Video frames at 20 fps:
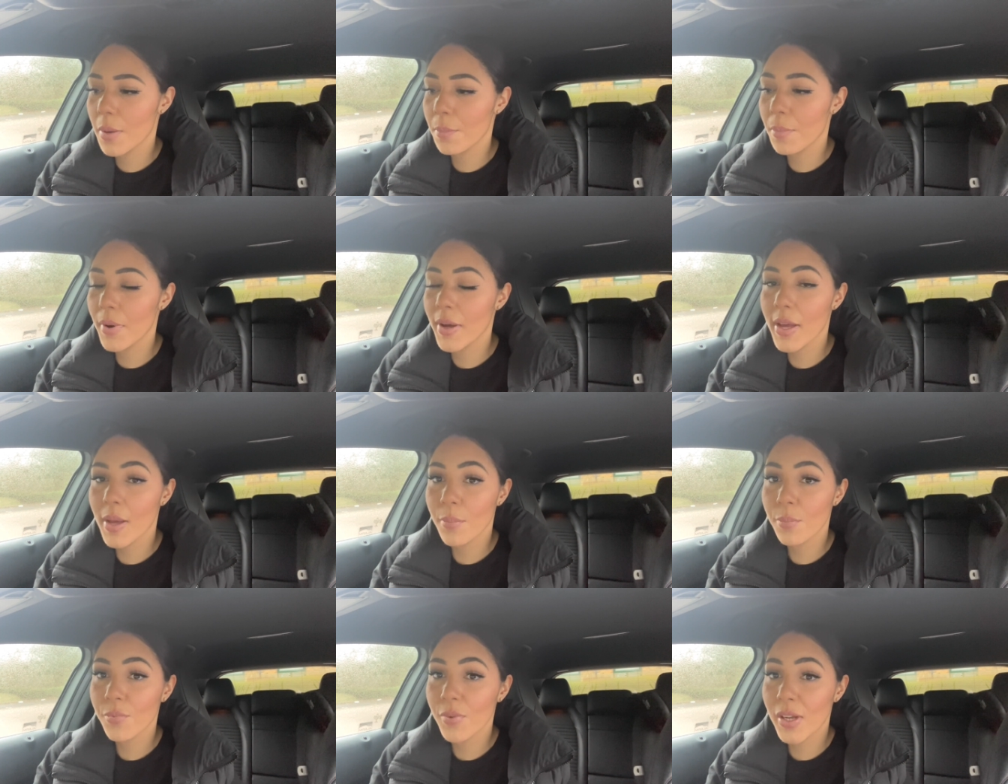But I
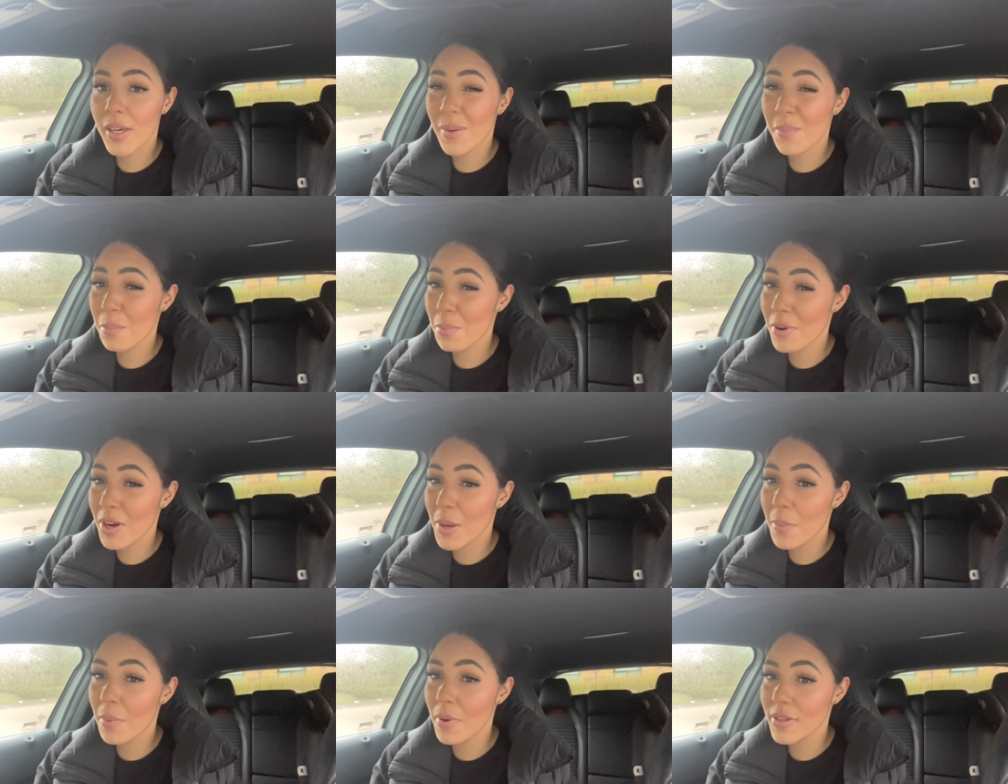am feeling
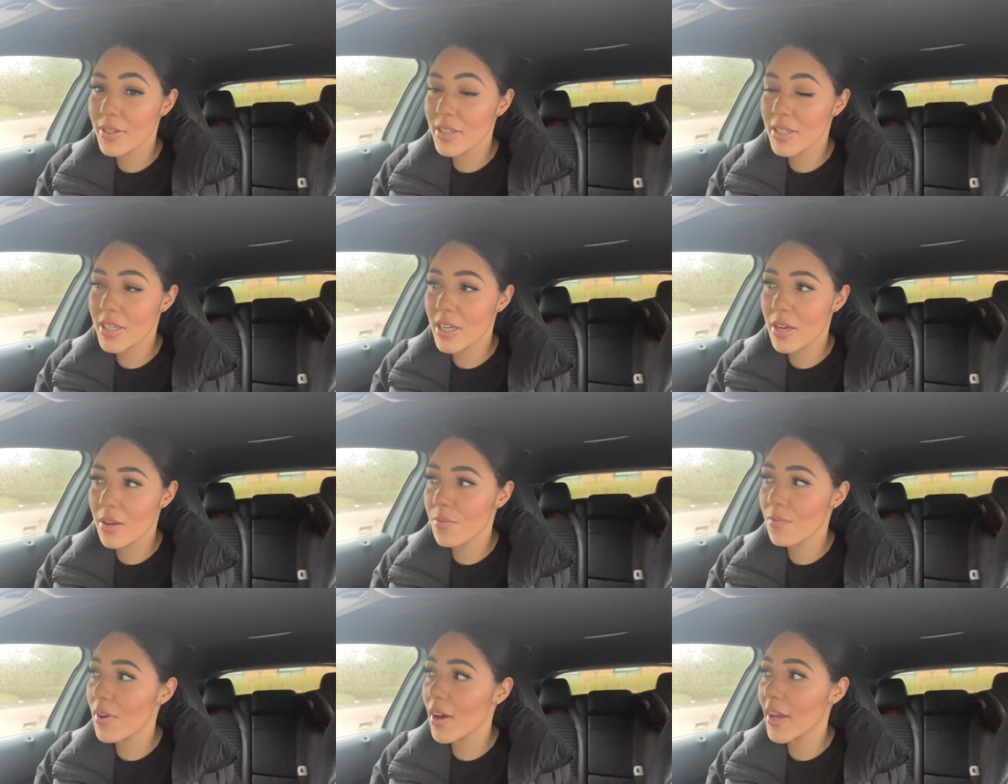pretty
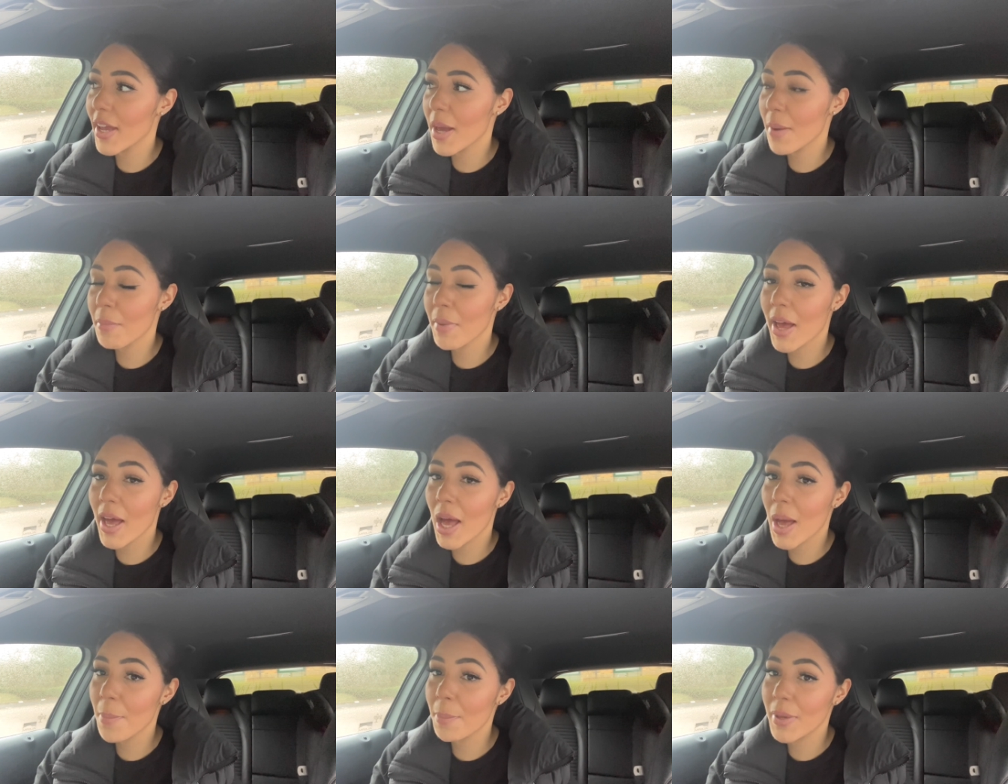positive. I am
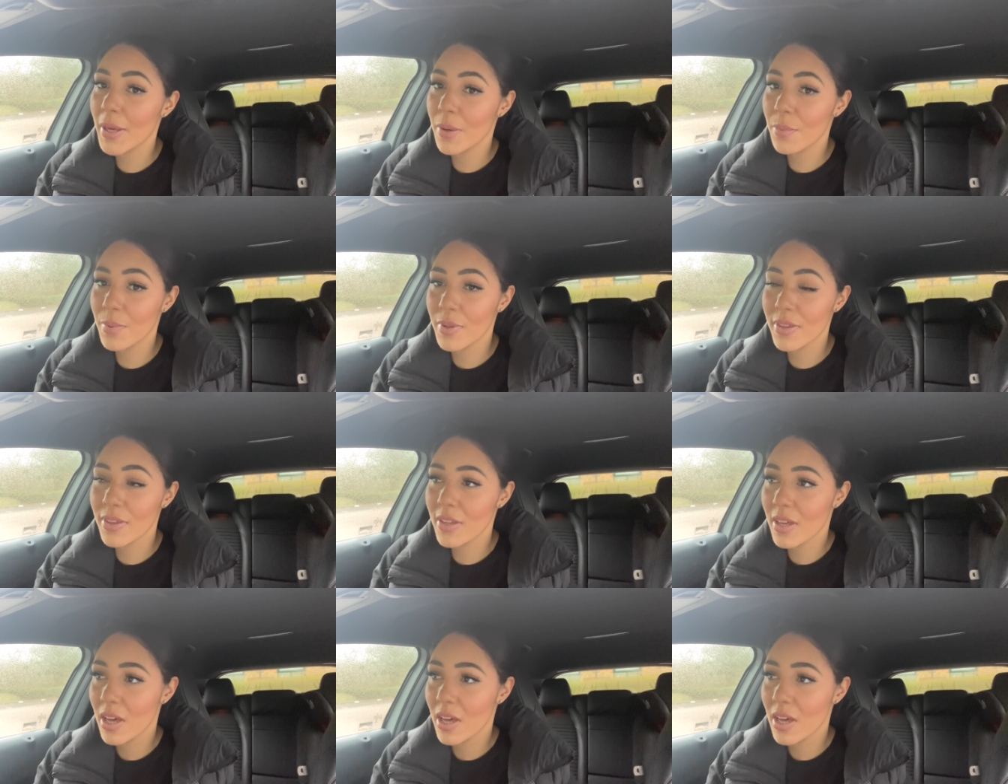happy with,